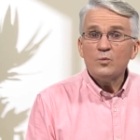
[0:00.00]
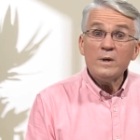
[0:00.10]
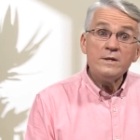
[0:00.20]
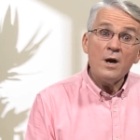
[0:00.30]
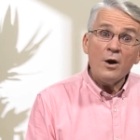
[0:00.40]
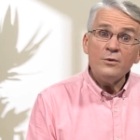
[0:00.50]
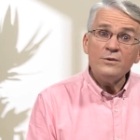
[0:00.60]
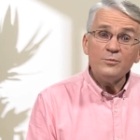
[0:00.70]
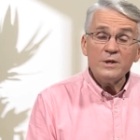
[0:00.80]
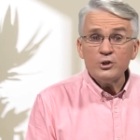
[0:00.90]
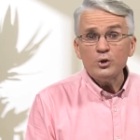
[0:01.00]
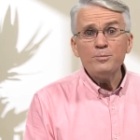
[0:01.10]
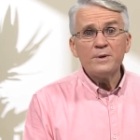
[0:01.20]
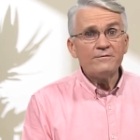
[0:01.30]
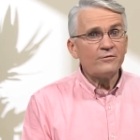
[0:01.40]
We know that we
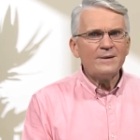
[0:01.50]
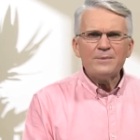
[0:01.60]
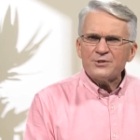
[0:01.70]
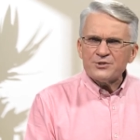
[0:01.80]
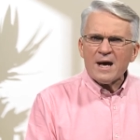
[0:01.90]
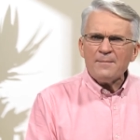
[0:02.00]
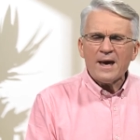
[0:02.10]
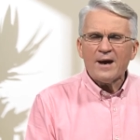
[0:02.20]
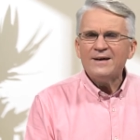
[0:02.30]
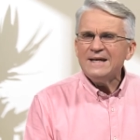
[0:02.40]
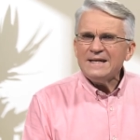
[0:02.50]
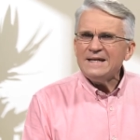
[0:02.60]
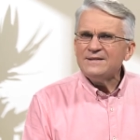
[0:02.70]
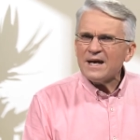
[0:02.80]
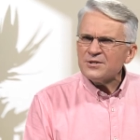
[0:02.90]
should be free, but somehow
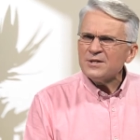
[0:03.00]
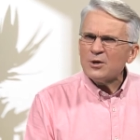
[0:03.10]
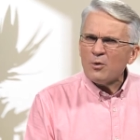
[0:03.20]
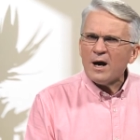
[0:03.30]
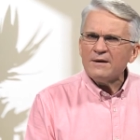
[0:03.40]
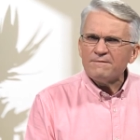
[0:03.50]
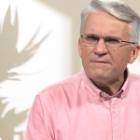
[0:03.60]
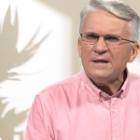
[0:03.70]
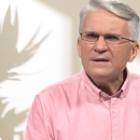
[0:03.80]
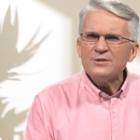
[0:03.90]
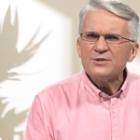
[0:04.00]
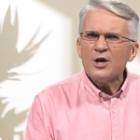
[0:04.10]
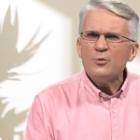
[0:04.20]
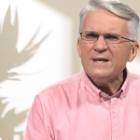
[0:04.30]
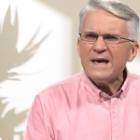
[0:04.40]
it doesn't quite feel as
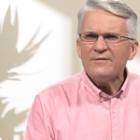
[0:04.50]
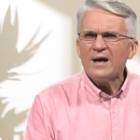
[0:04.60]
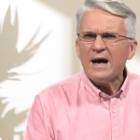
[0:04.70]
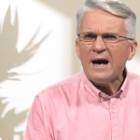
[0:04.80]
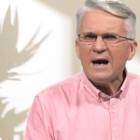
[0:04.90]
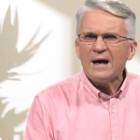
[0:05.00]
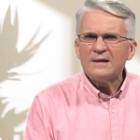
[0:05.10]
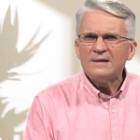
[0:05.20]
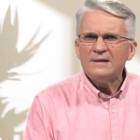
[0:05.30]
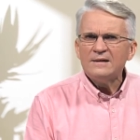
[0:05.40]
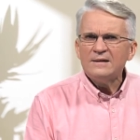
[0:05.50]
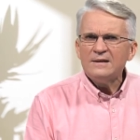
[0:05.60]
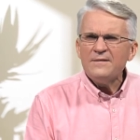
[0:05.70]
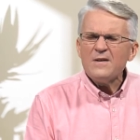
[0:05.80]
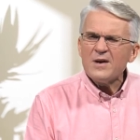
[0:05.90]
though we ever are.
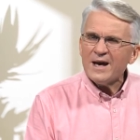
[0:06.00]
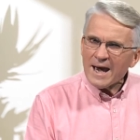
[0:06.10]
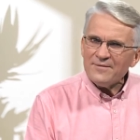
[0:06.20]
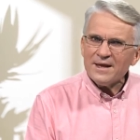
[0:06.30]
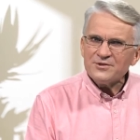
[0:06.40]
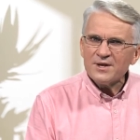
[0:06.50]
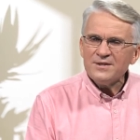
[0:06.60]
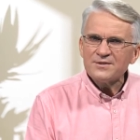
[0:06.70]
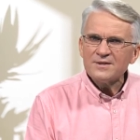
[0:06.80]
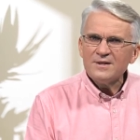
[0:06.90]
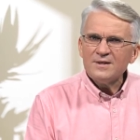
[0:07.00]
Have you ever had that sense?